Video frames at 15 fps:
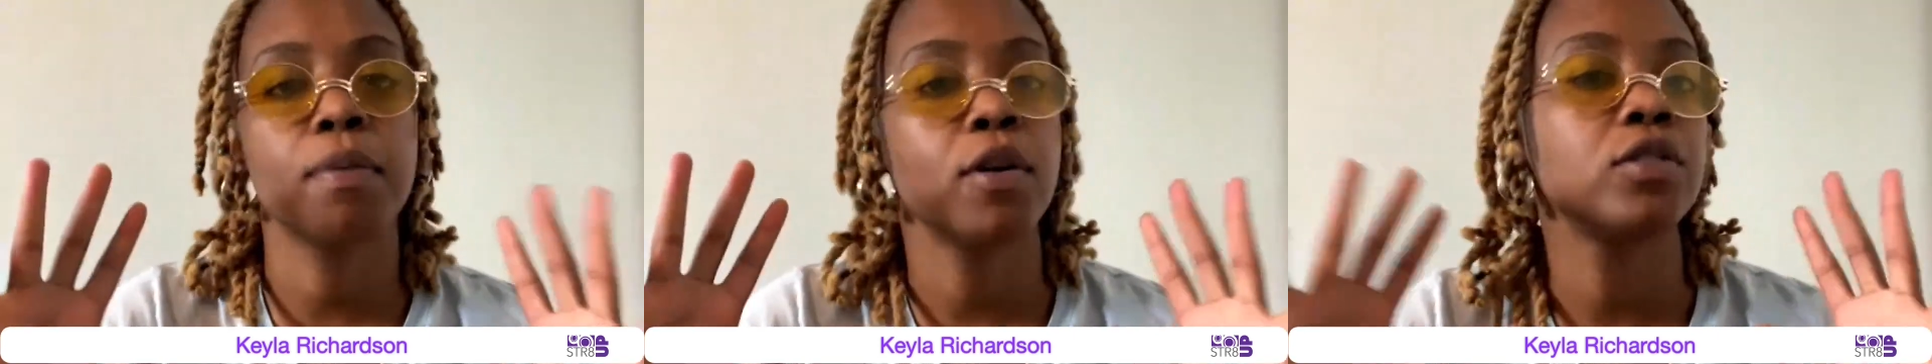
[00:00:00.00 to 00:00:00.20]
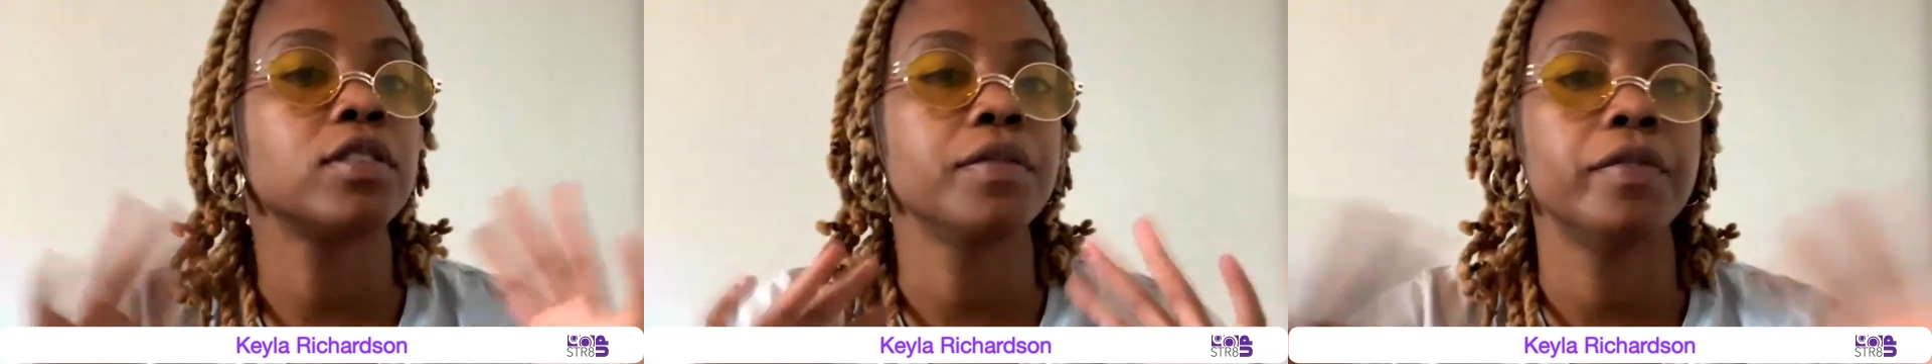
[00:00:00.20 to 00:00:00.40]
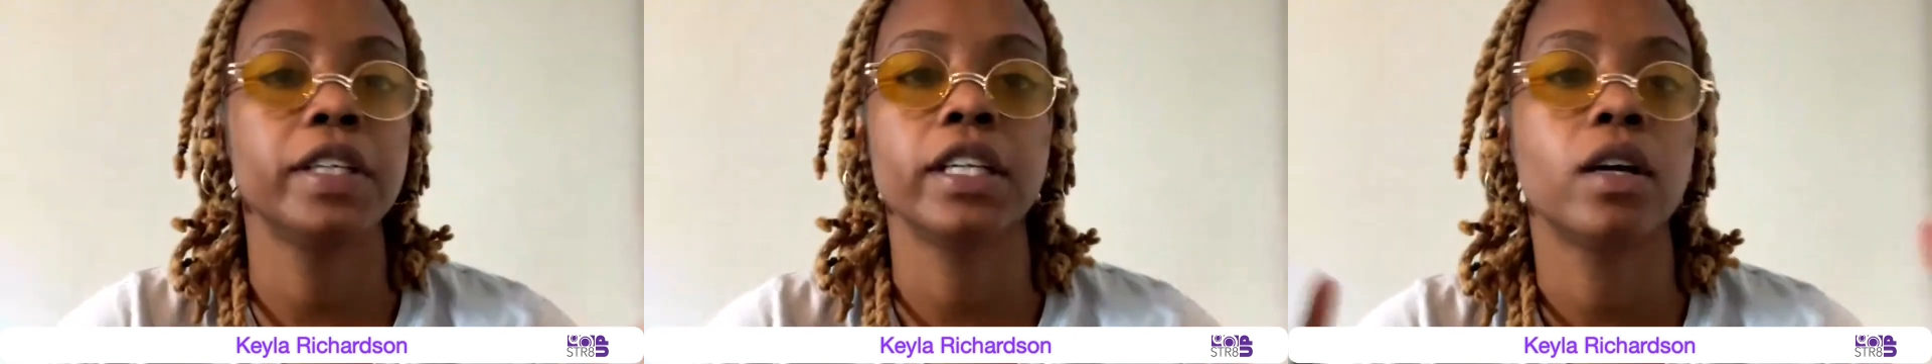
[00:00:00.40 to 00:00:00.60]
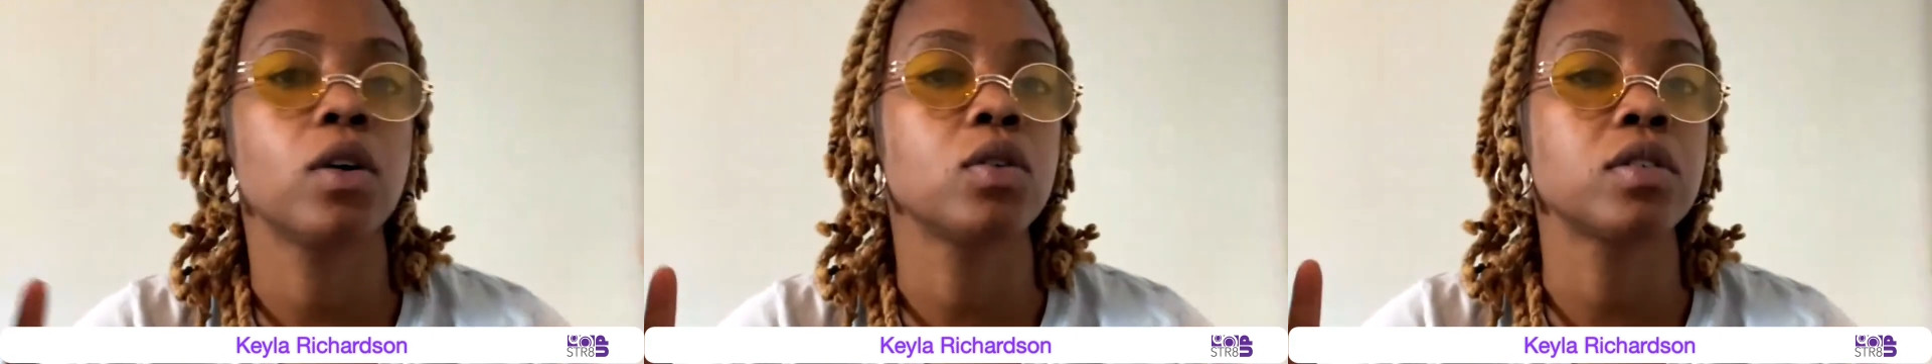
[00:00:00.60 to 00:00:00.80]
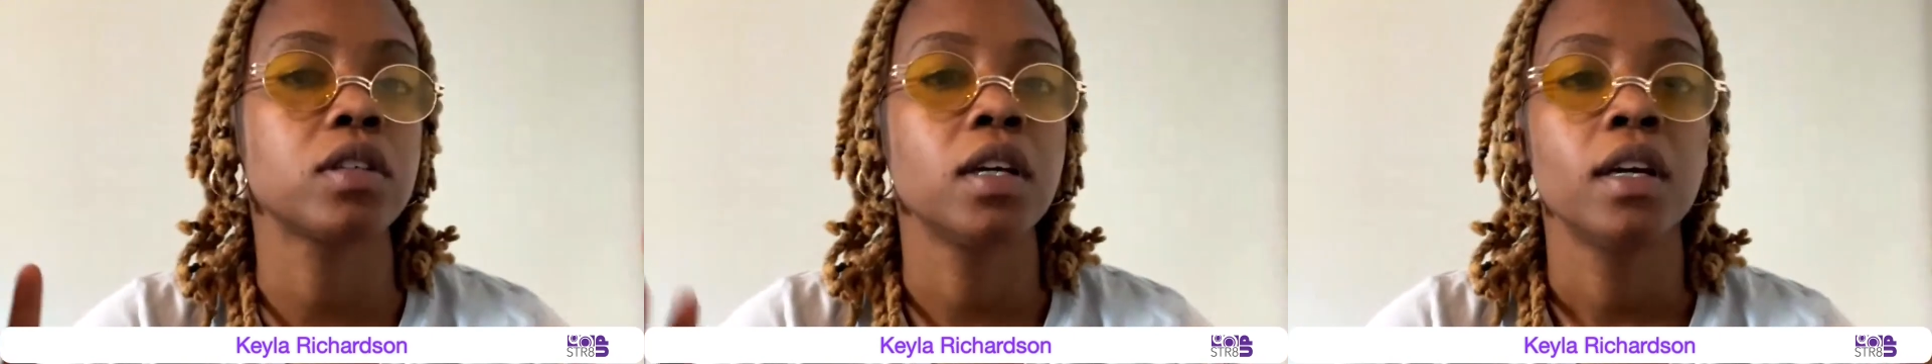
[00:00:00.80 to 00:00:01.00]
posting
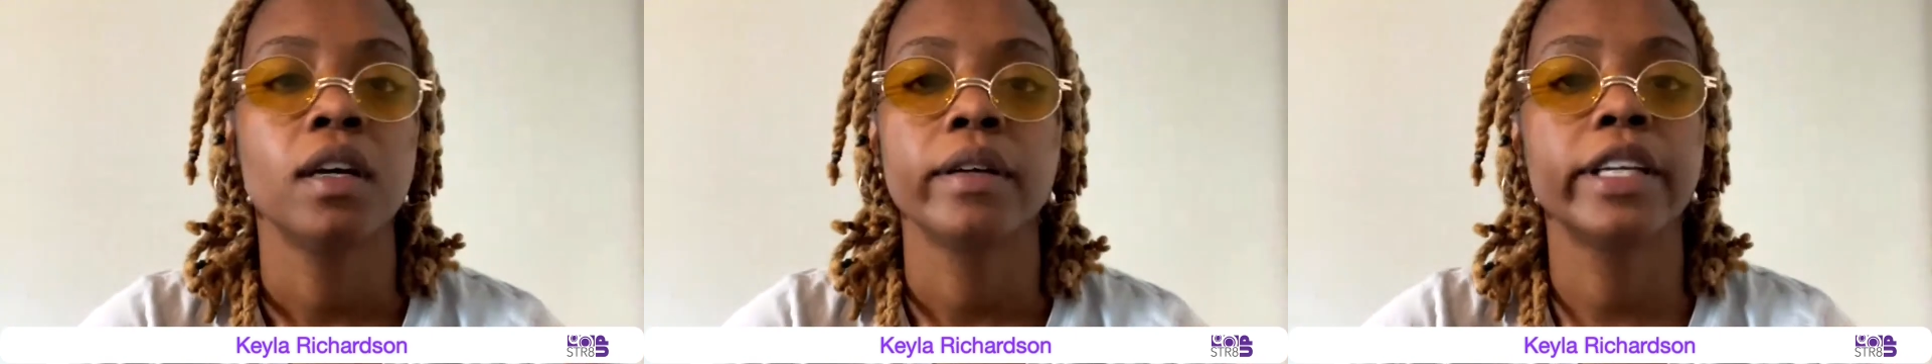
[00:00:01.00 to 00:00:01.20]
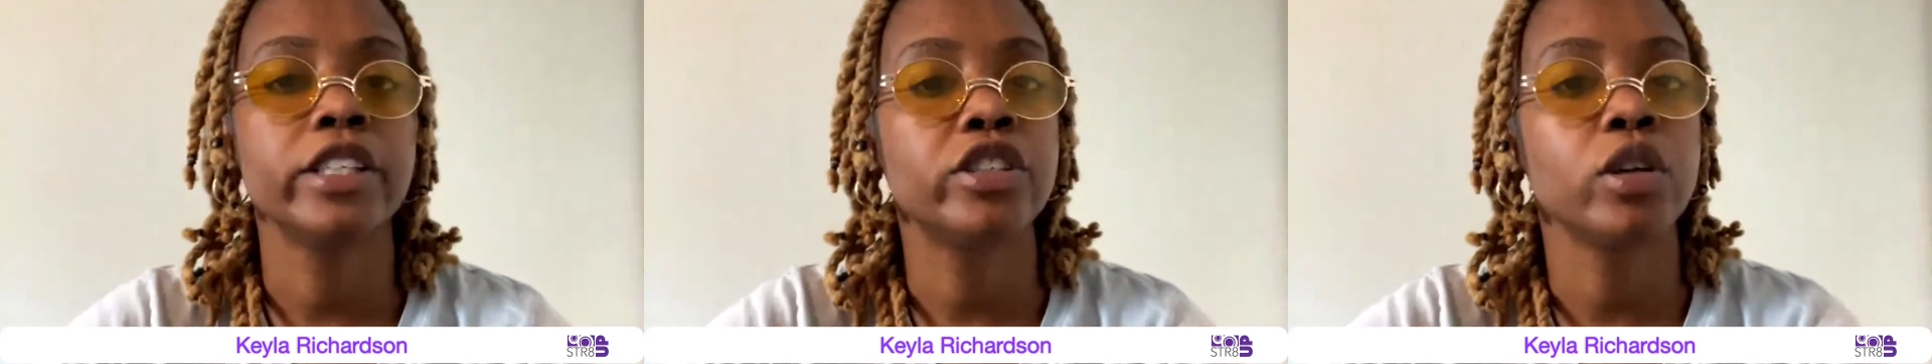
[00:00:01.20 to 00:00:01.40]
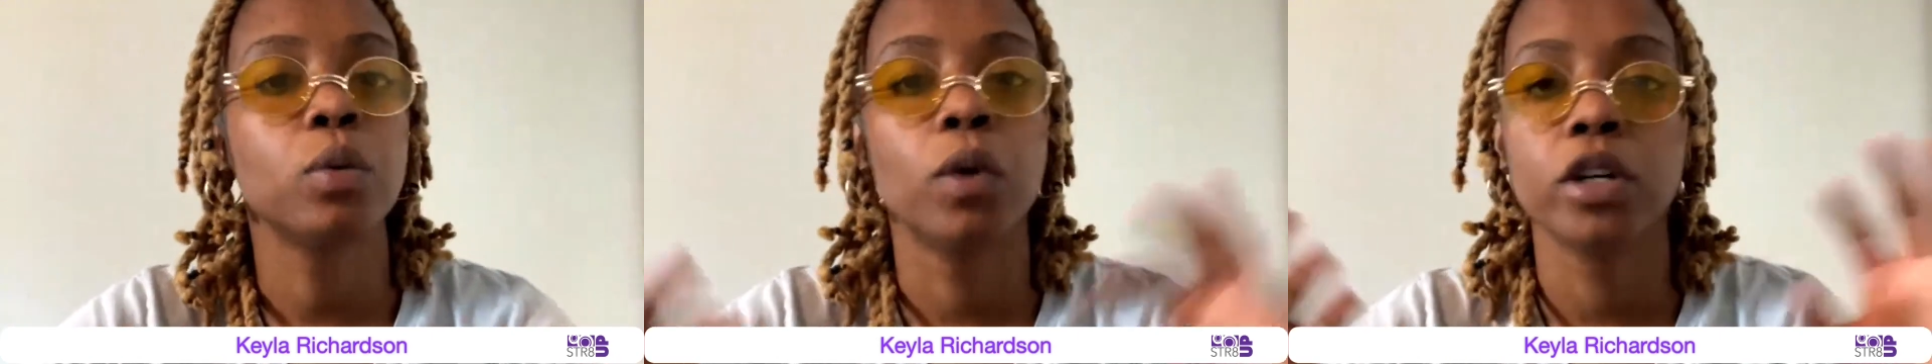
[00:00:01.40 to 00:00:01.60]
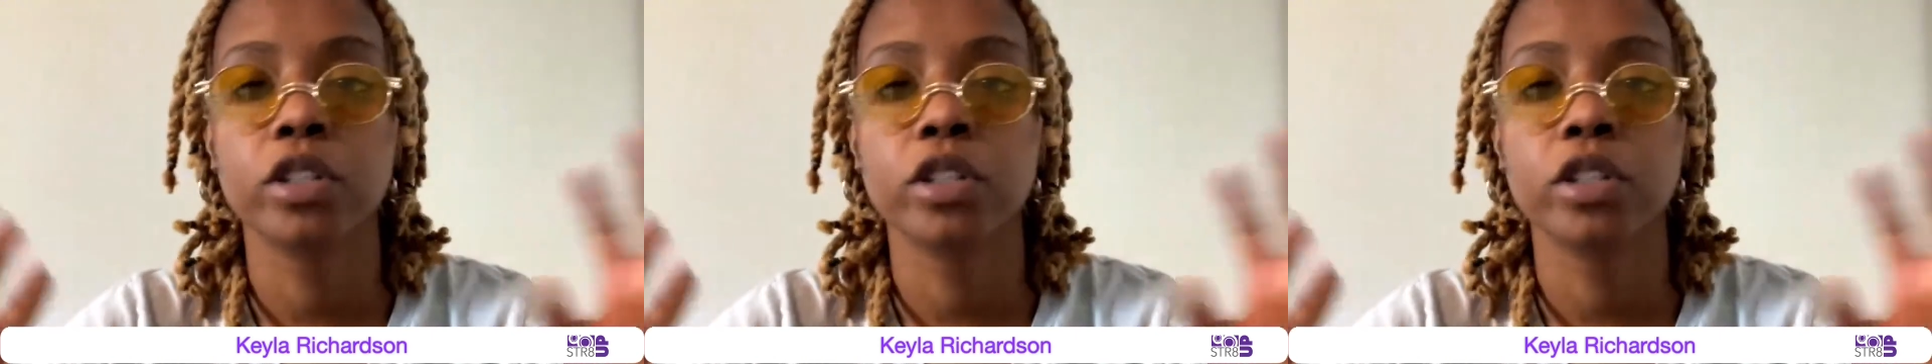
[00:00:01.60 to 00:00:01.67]
videos. Get your